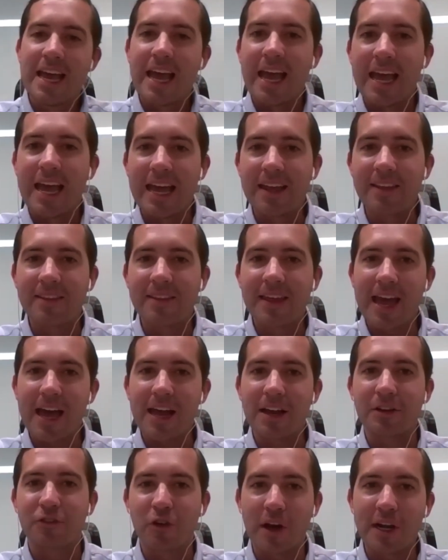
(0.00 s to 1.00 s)
and they
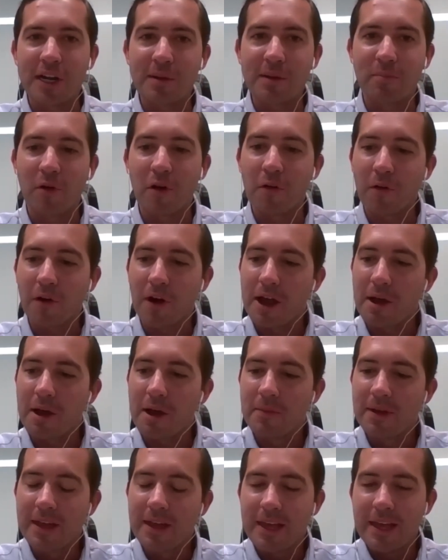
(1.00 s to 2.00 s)
had a training
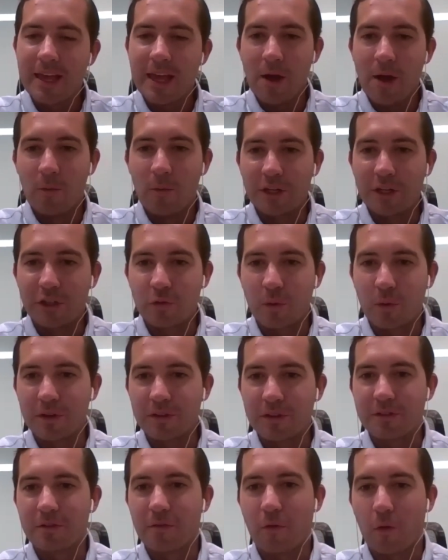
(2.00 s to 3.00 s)
program, which
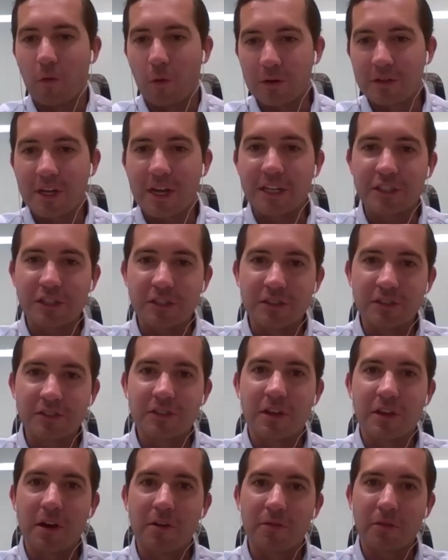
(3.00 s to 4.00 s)
was four rotations
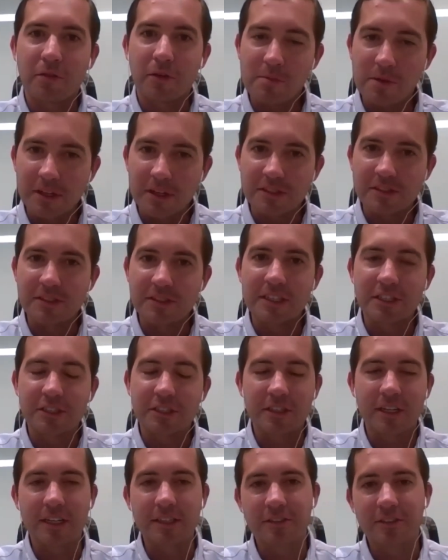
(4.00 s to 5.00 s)
of three months
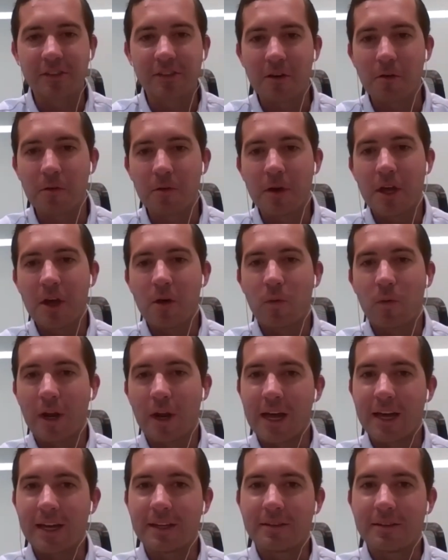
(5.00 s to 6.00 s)
each. And so when
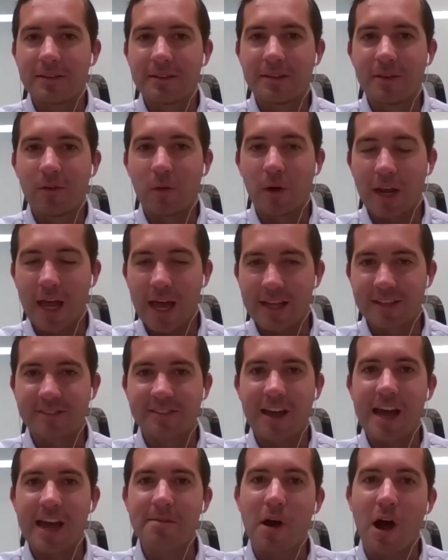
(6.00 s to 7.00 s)
I, when I had
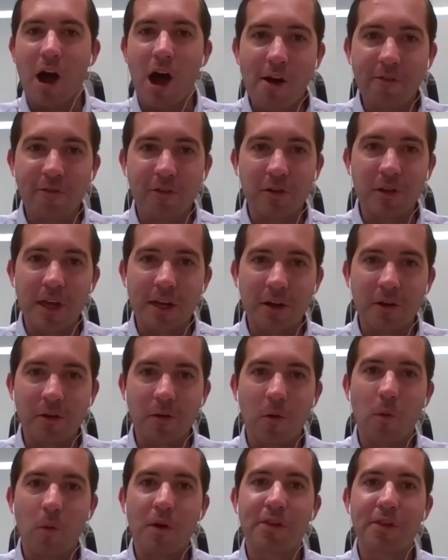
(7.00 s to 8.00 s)
signed my offer letter,
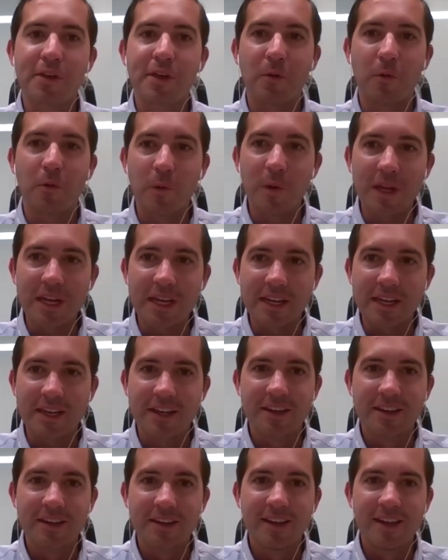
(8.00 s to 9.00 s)
within a week,
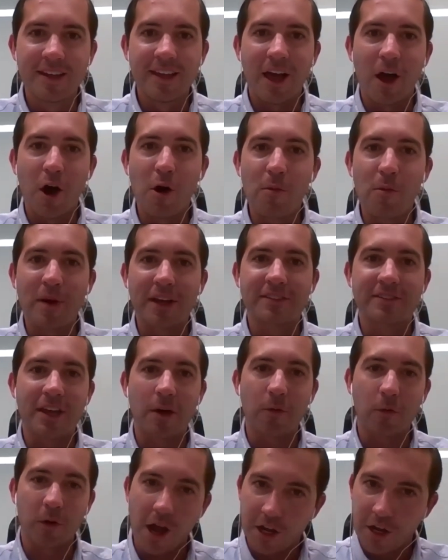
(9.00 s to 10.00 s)
OPEC
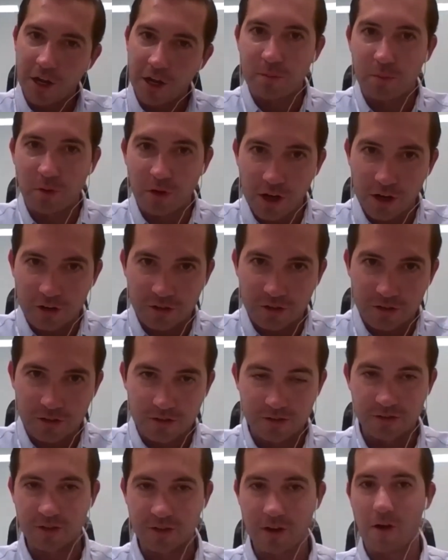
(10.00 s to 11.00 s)
said, we're not cutting production.
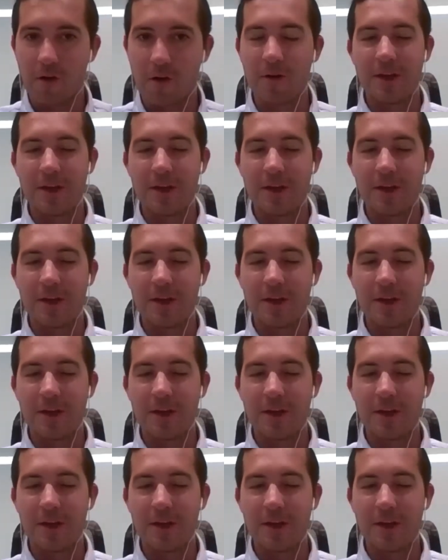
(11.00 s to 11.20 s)
So